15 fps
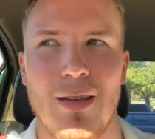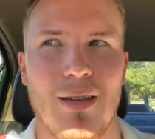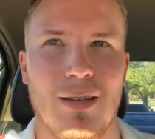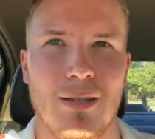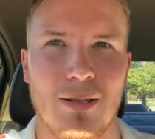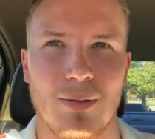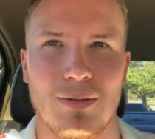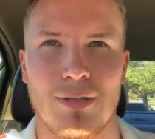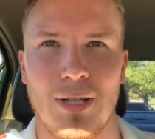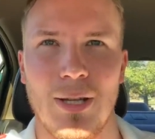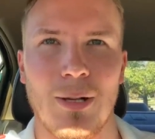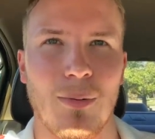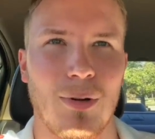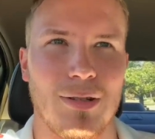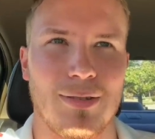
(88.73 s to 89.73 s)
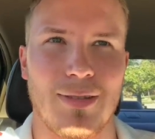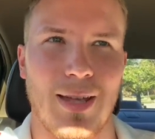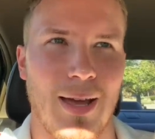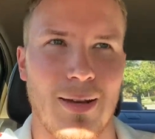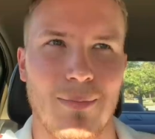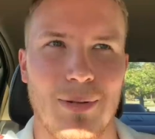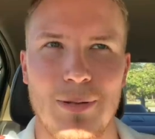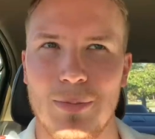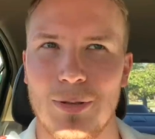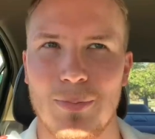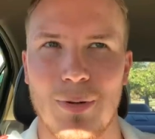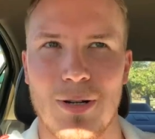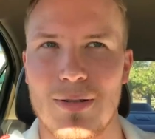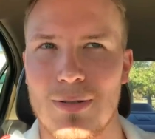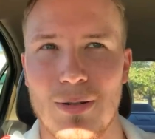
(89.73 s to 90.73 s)
you know, seeing what's at people's
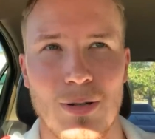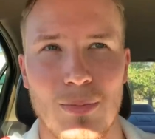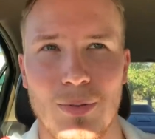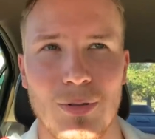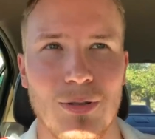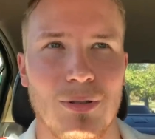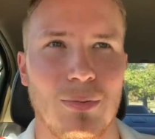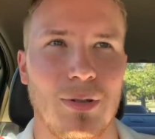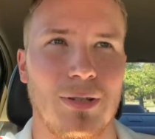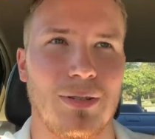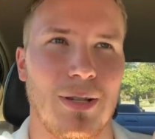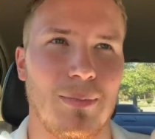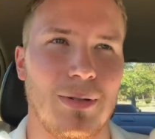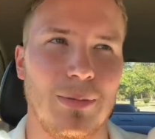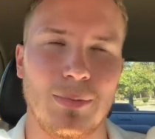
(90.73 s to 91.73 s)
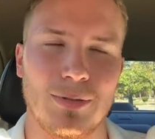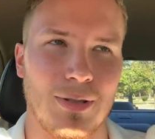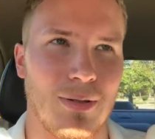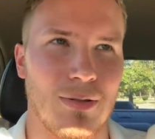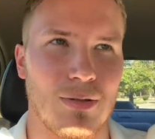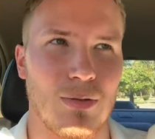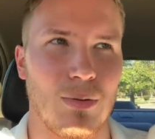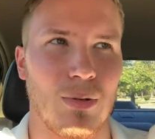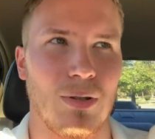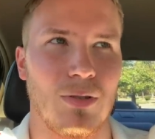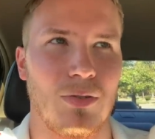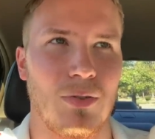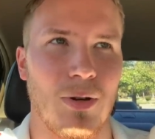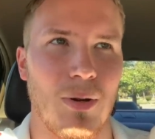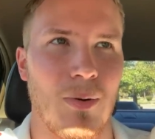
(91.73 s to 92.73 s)
Barnes Nobles, what's at people's other stores.
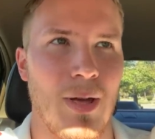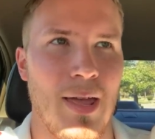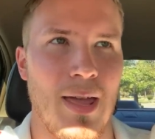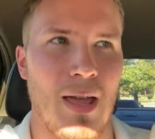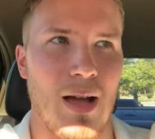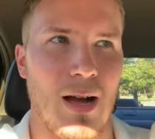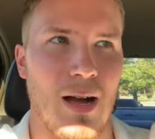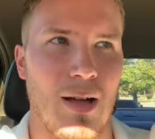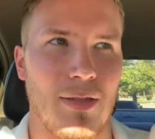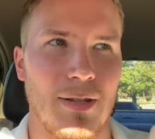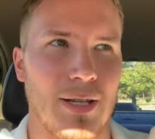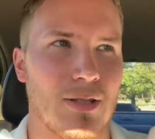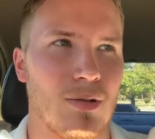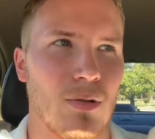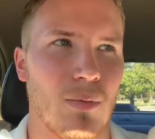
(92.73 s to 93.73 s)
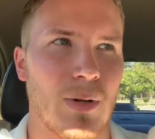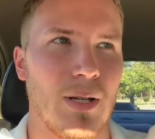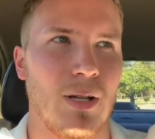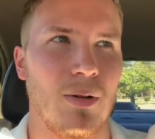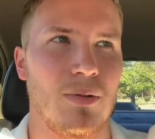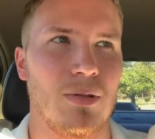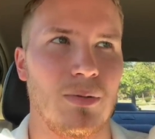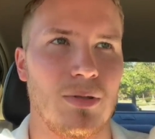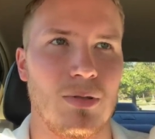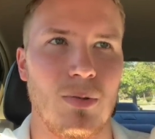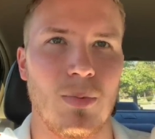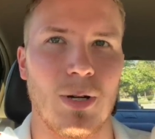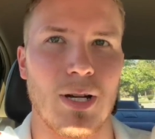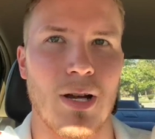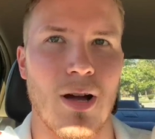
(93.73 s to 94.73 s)
So the next store we're gonna go to is
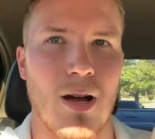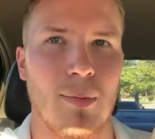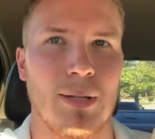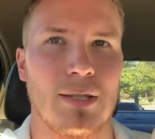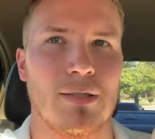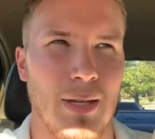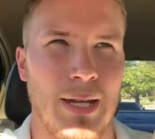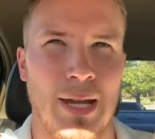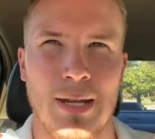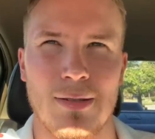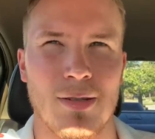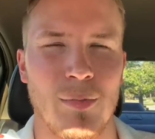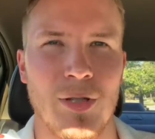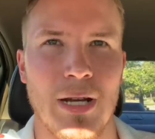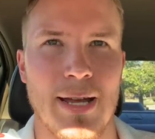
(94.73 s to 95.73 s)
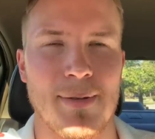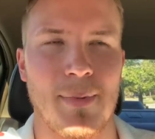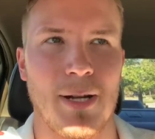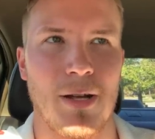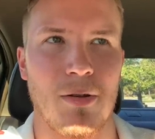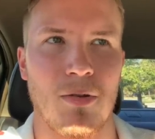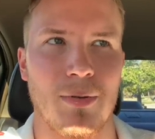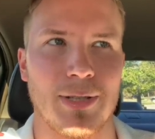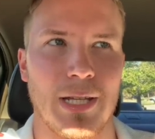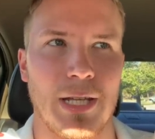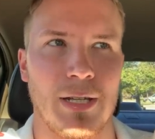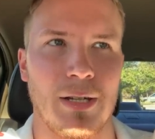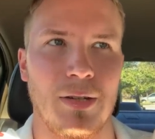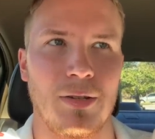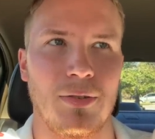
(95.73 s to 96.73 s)
Newbury Comics, and some of you guys may not know what
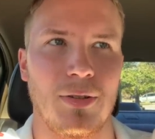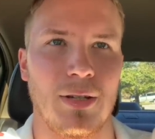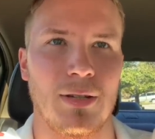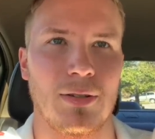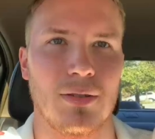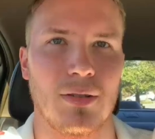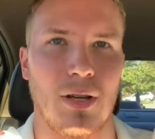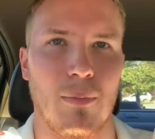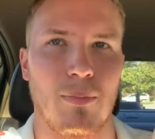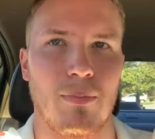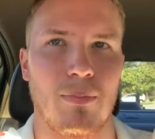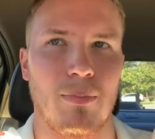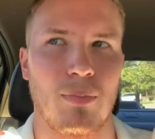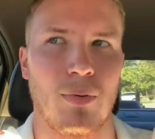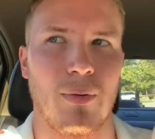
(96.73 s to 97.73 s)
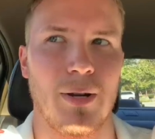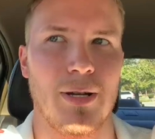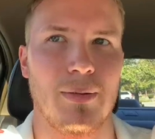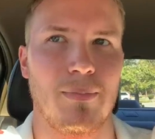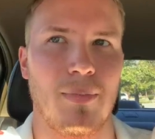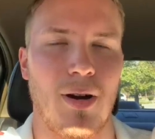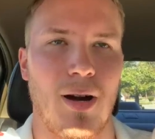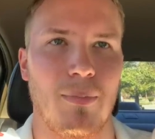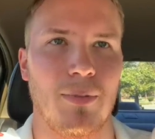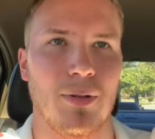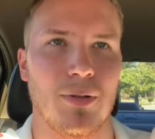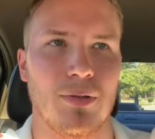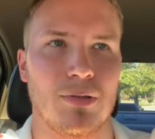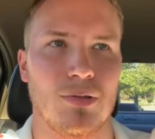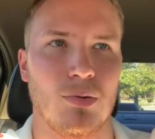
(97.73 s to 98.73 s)
that is. It's a pretty
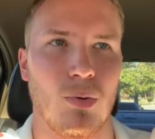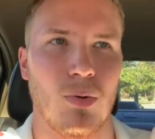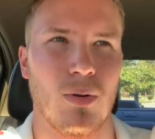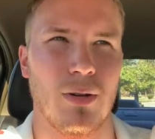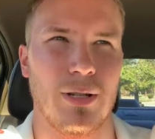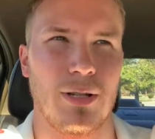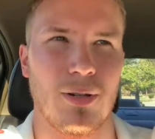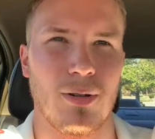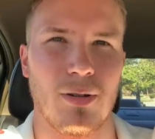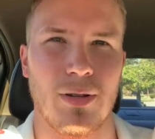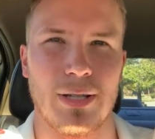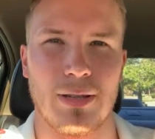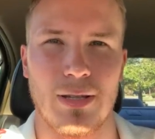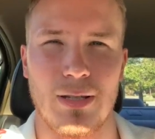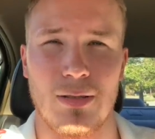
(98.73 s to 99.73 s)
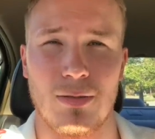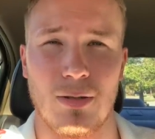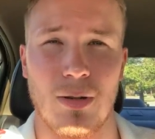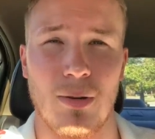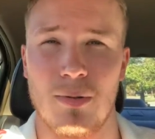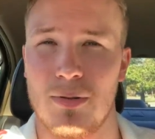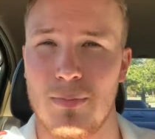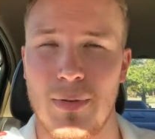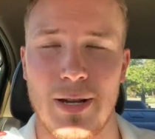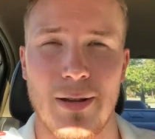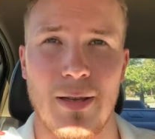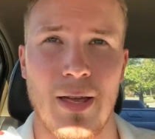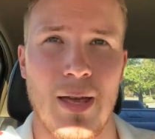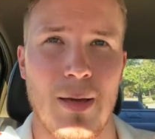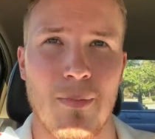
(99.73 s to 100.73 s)
popular store here on like the East Coast.
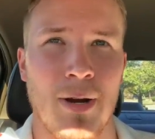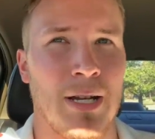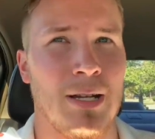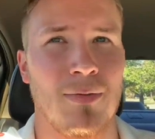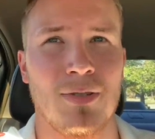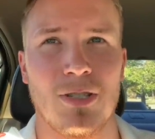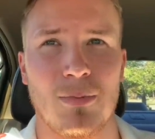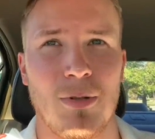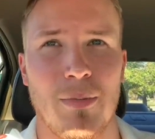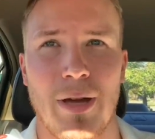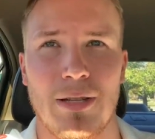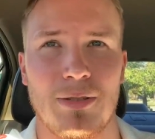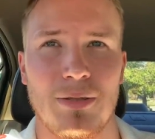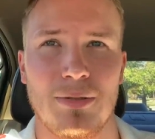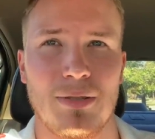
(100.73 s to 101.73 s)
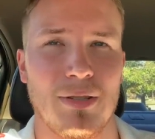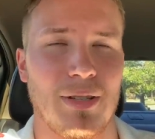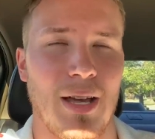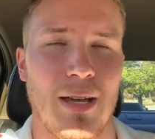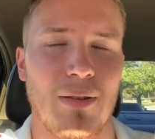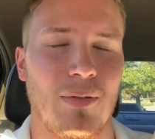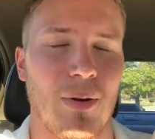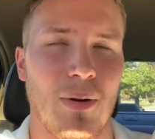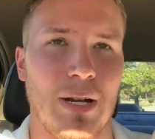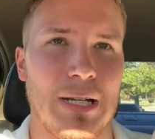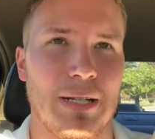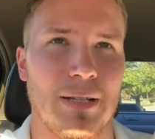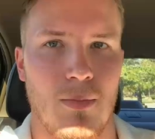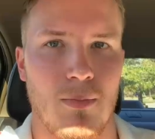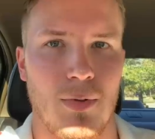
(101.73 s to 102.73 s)
Might even just be Massachusetts. I have no
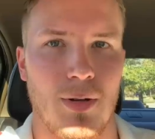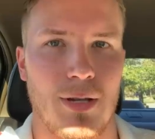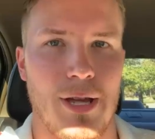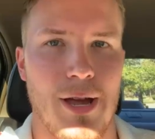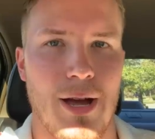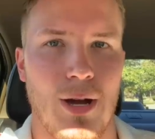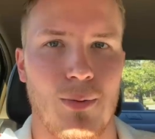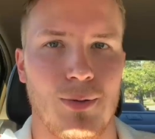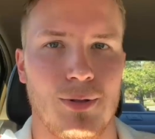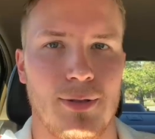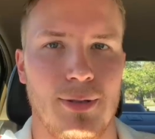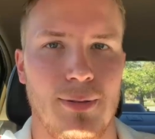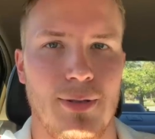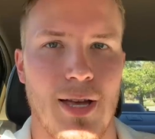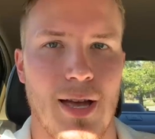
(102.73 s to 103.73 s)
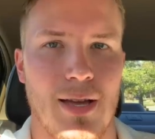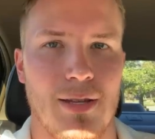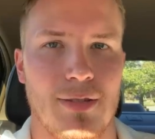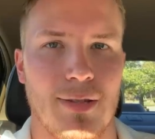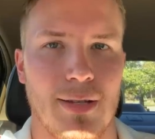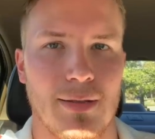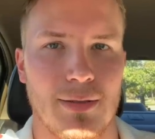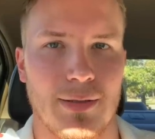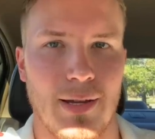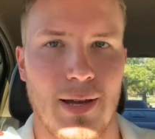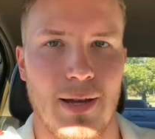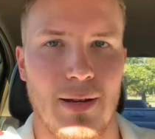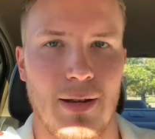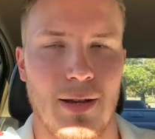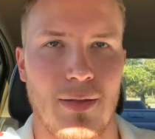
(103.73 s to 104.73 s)
idea. But yeah, I will see you guys
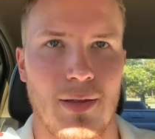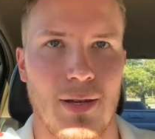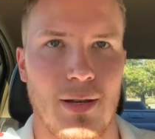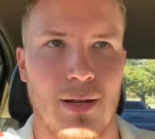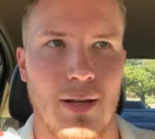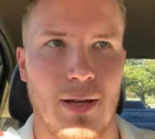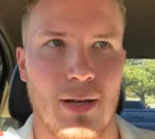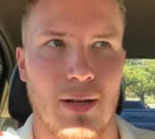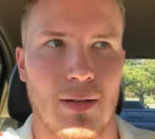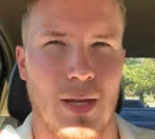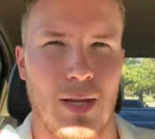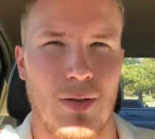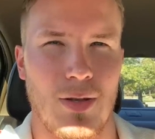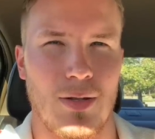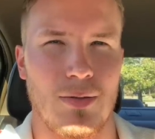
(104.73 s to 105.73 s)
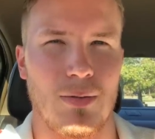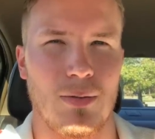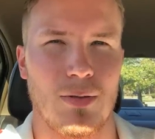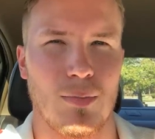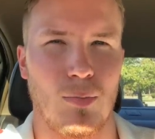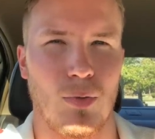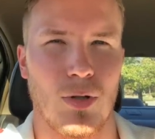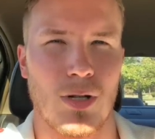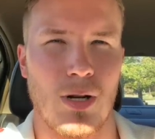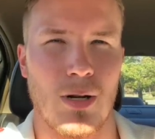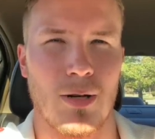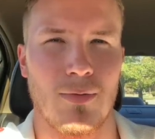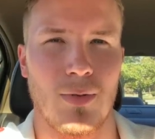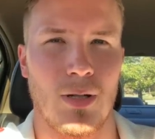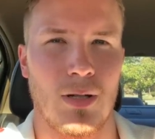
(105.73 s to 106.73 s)
inside, and then do some more
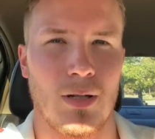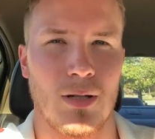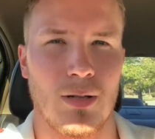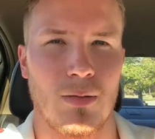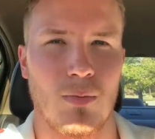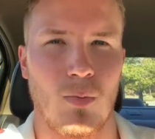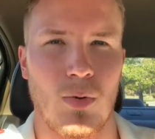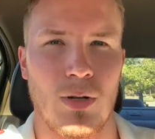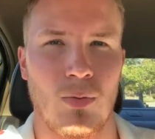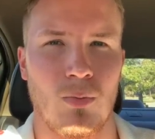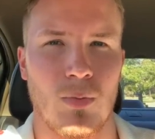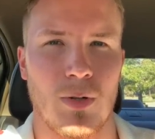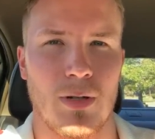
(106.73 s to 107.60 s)
car vlog when we're